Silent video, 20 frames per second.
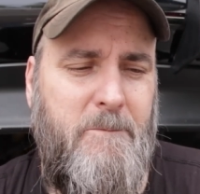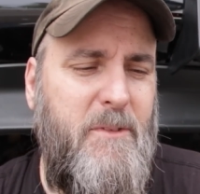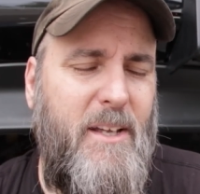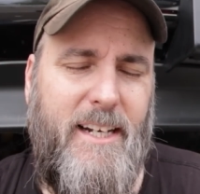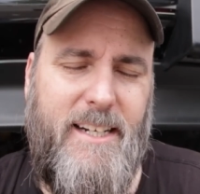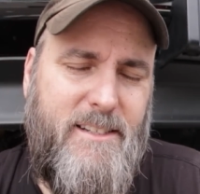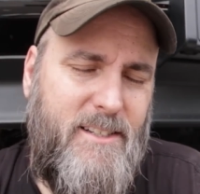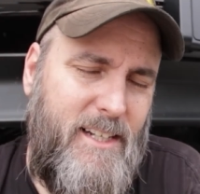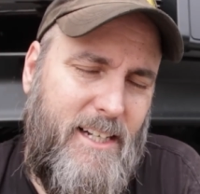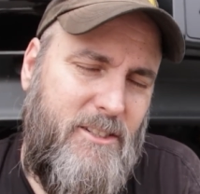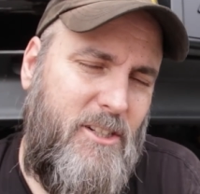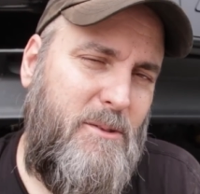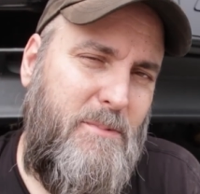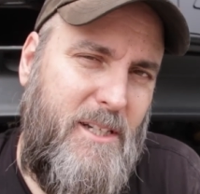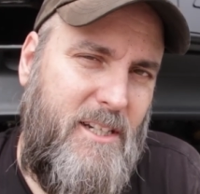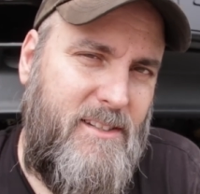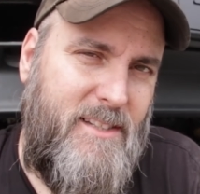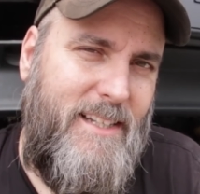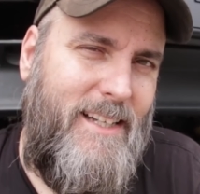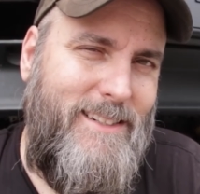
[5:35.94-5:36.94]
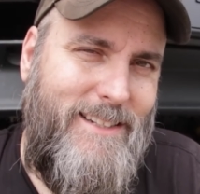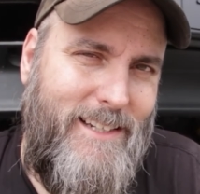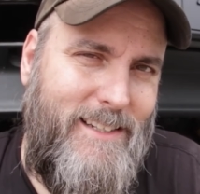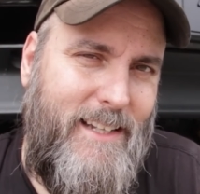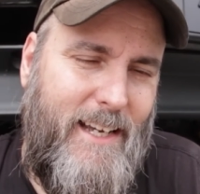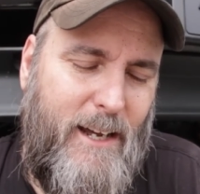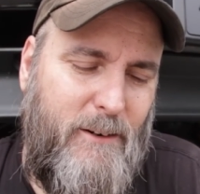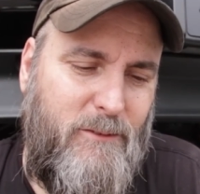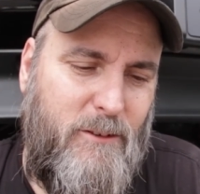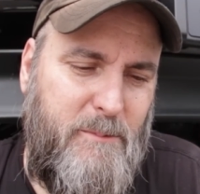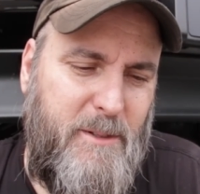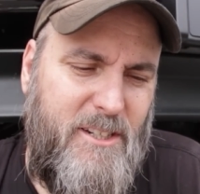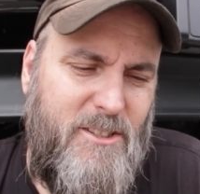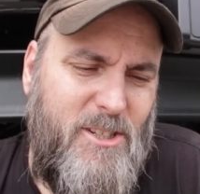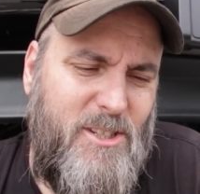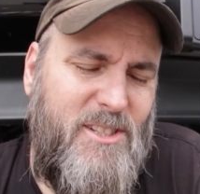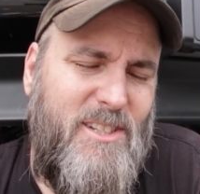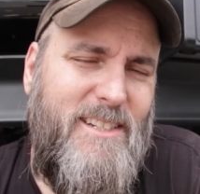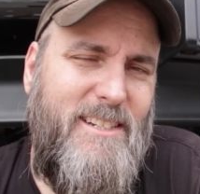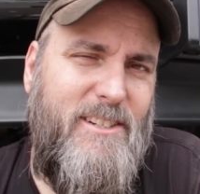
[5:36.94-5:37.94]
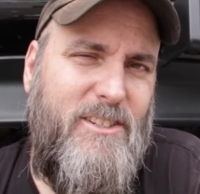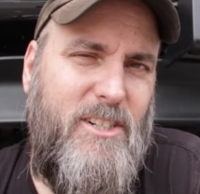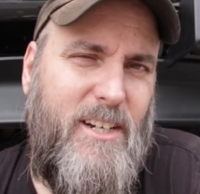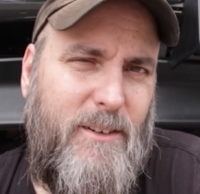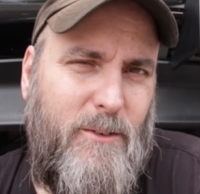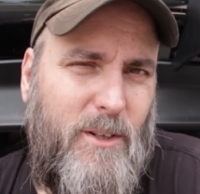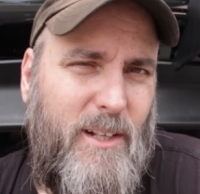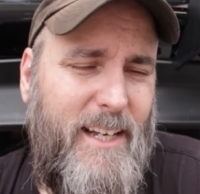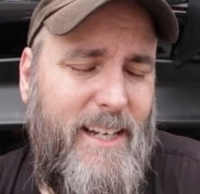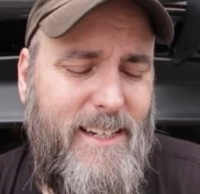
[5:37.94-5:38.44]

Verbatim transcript: And it's not just because they did that for me, just in general.